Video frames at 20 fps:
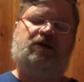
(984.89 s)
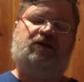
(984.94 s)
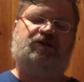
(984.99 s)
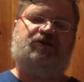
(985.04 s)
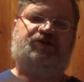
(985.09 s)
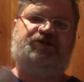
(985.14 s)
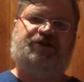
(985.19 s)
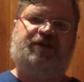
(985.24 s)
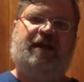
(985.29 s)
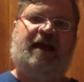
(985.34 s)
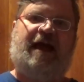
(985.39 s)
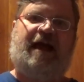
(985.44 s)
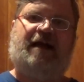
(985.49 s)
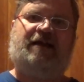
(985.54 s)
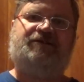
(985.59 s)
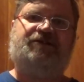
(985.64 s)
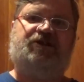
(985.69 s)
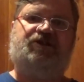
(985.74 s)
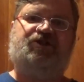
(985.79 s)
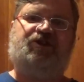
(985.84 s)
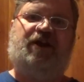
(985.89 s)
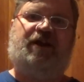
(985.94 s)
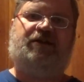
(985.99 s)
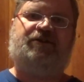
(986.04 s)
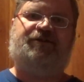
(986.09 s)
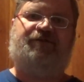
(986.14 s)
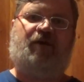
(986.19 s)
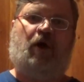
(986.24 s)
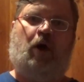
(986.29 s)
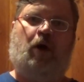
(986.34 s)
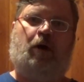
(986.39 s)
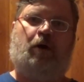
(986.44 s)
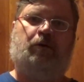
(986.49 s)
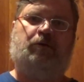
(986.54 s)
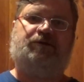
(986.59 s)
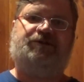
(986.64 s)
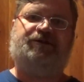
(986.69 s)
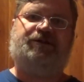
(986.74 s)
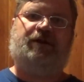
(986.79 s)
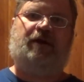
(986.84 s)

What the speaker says: she has a change of heart.